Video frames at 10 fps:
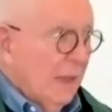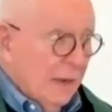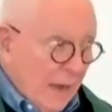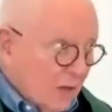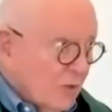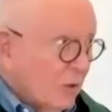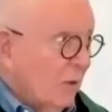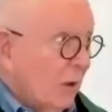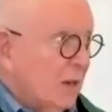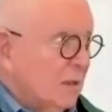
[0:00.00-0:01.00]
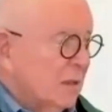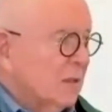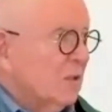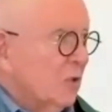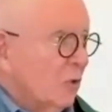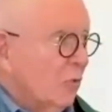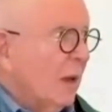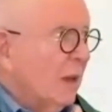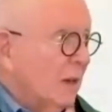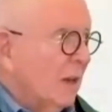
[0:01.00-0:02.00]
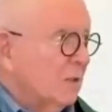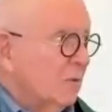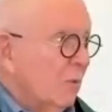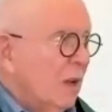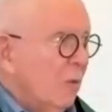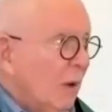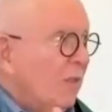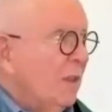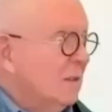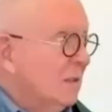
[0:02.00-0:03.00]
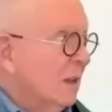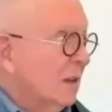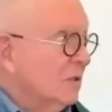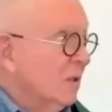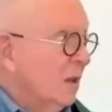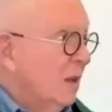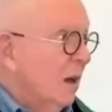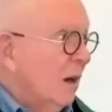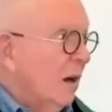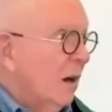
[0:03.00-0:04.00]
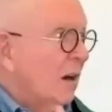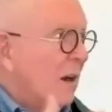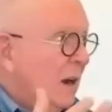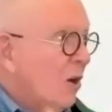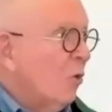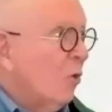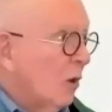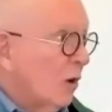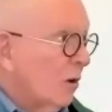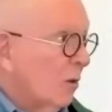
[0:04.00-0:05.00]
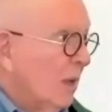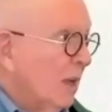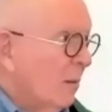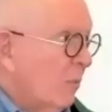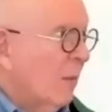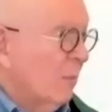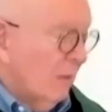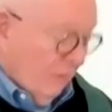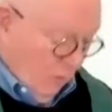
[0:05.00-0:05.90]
that naturally arises to recognize when these things are no longer being a problem